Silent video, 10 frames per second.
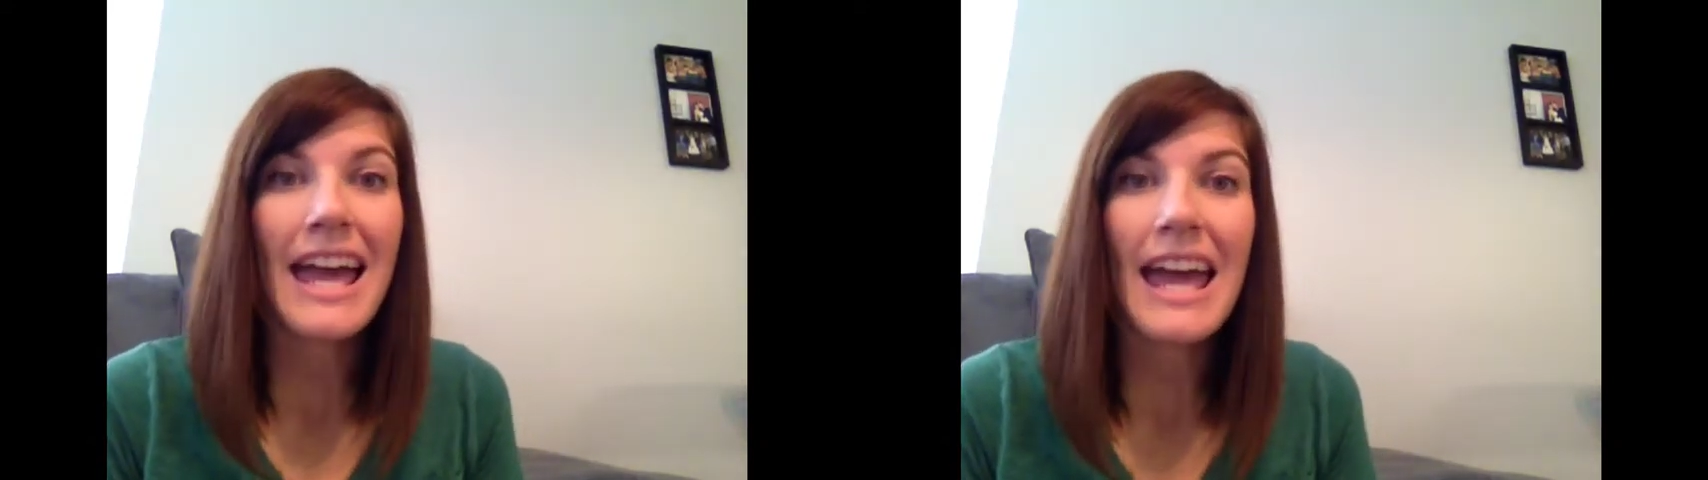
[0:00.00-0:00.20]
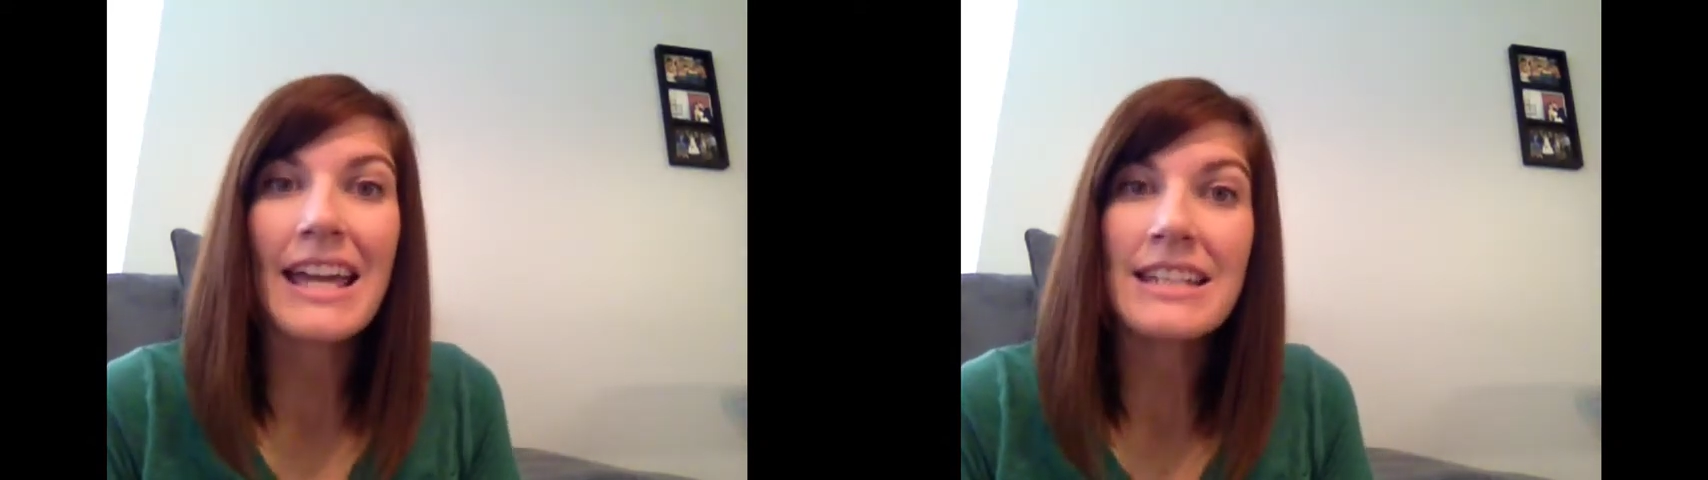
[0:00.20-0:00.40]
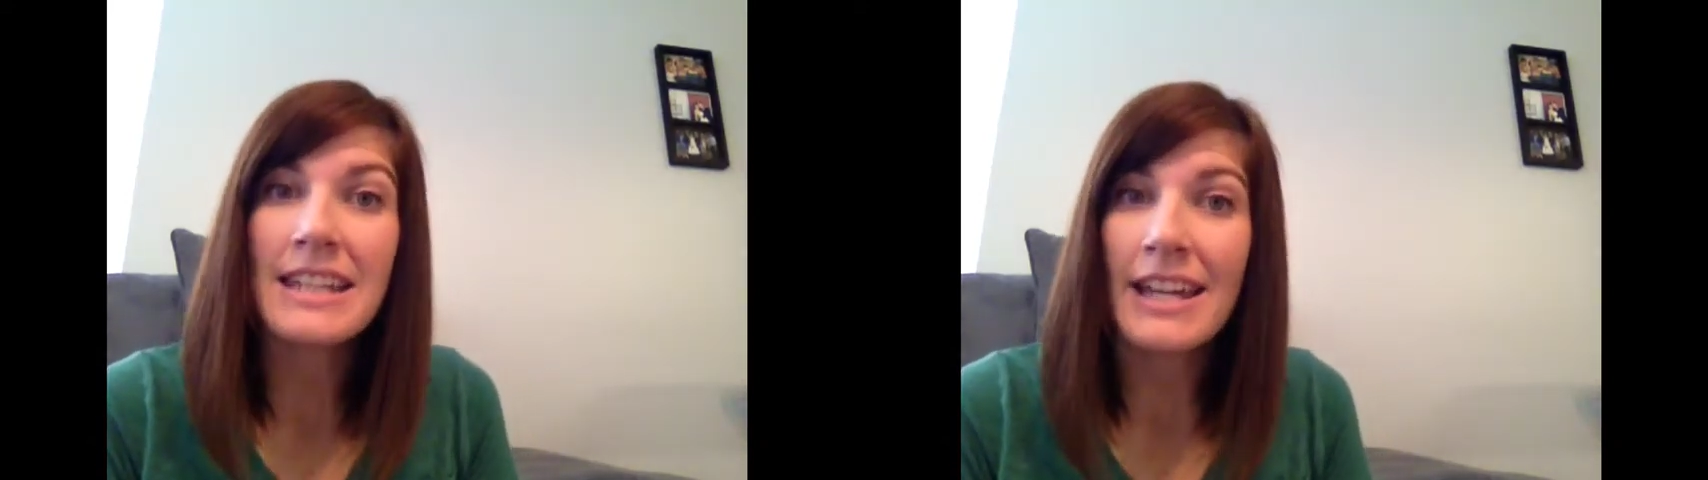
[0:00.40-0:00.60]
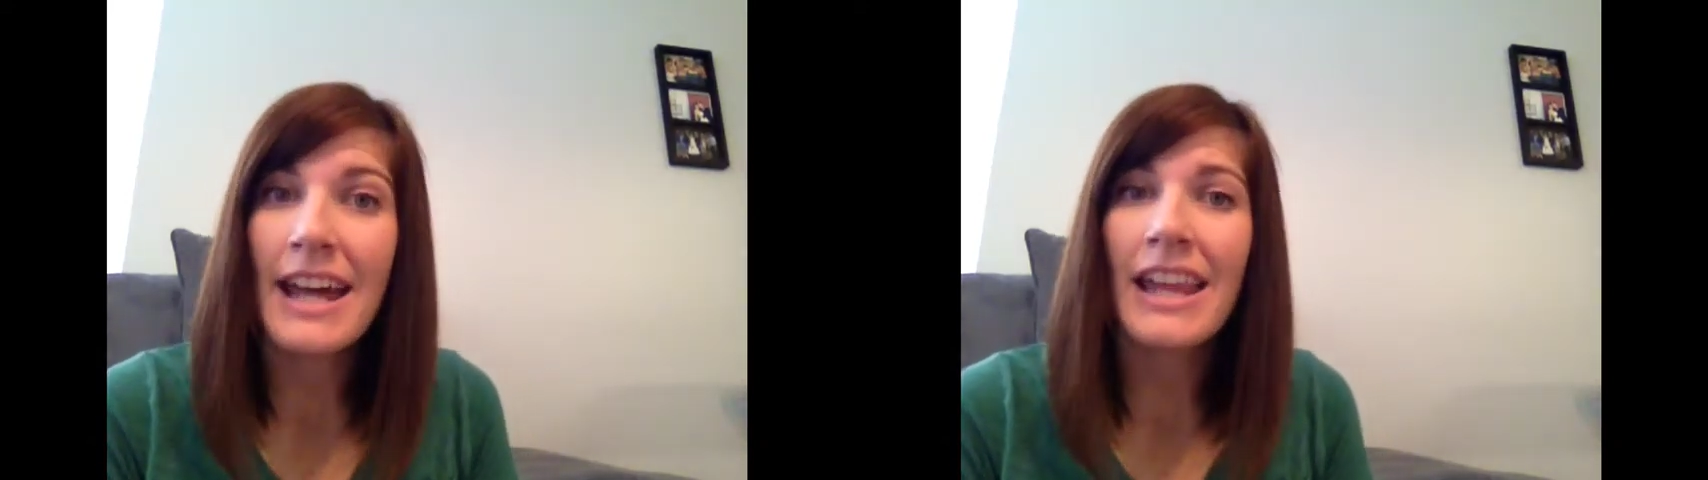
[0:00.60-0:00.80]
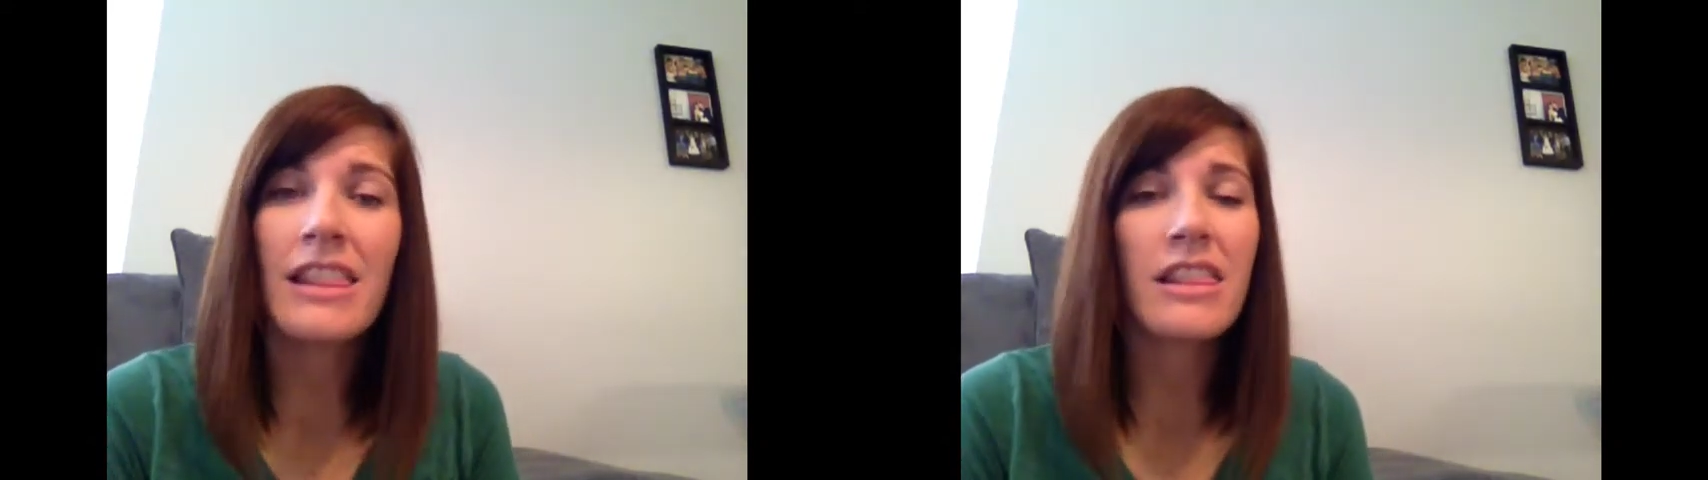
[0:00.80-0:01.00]
and yet
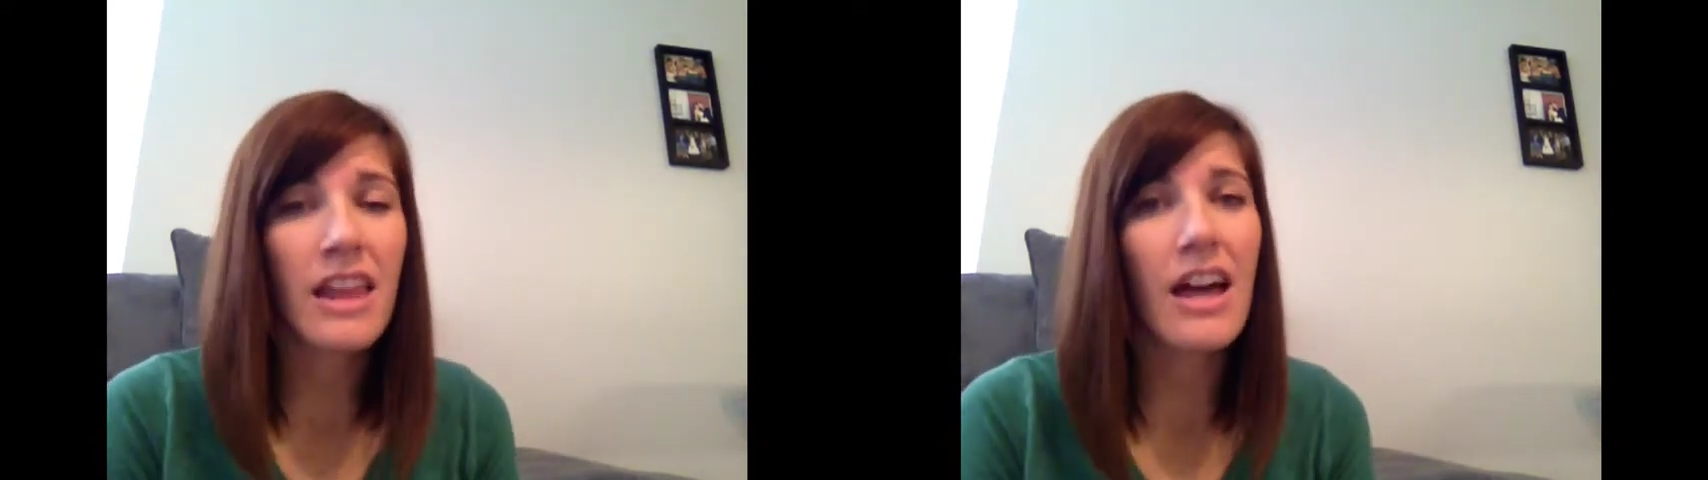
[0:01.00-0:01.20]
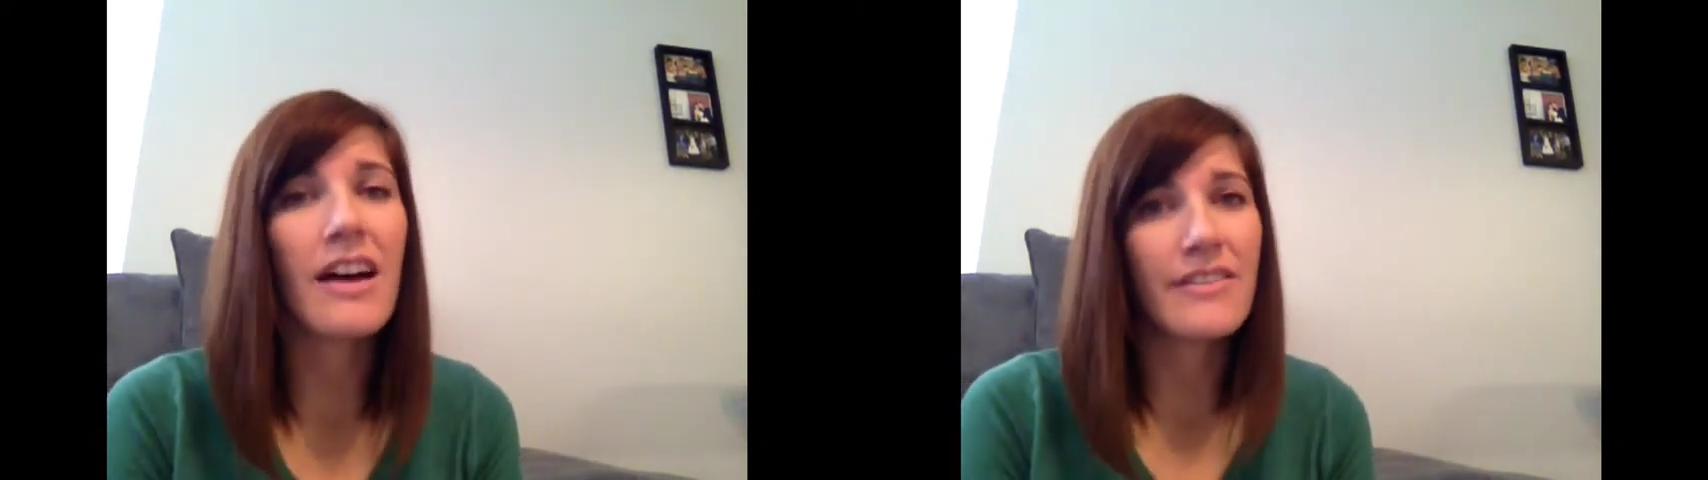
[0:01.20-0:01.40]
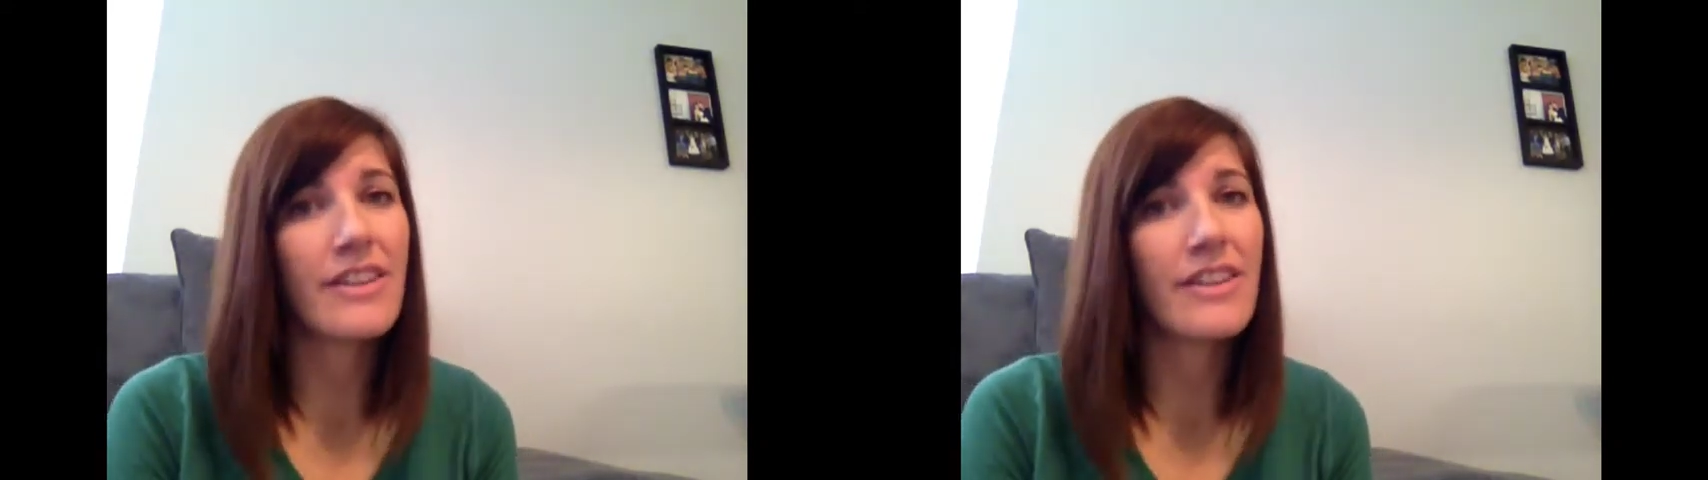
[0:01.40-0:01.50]
I love